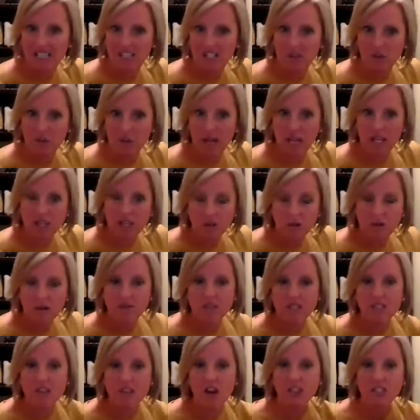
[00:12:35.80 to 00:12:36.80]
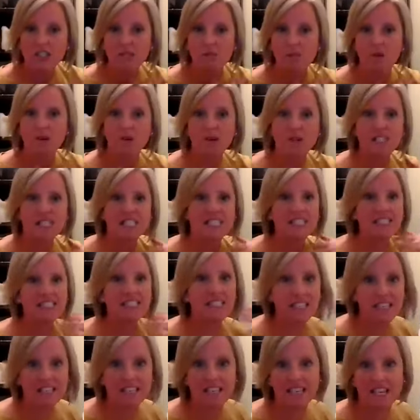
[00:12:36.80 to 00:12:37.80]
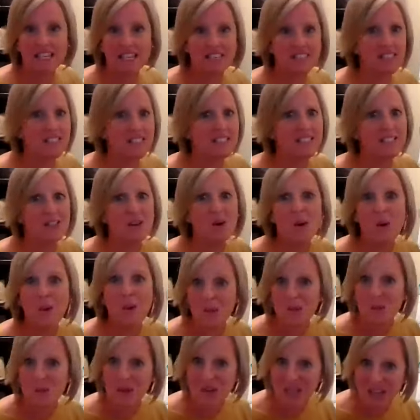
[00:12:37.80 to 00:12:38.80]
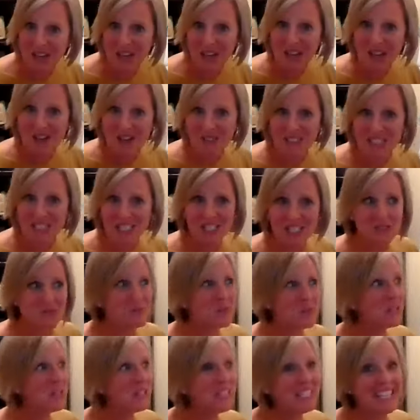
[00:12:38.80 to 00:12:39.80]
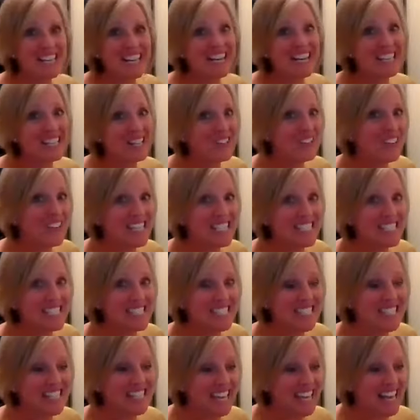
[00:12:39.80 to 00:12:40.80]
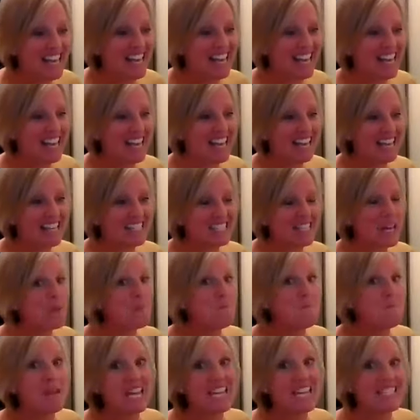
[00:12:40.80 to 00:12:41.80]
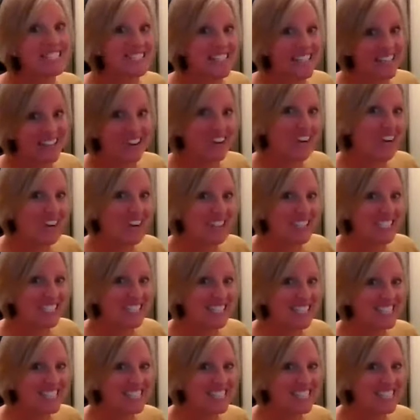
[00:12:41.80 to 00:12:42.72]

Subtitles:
So ENJO even talks about our skin as a zone, which is really kind of crazy and amazing all at the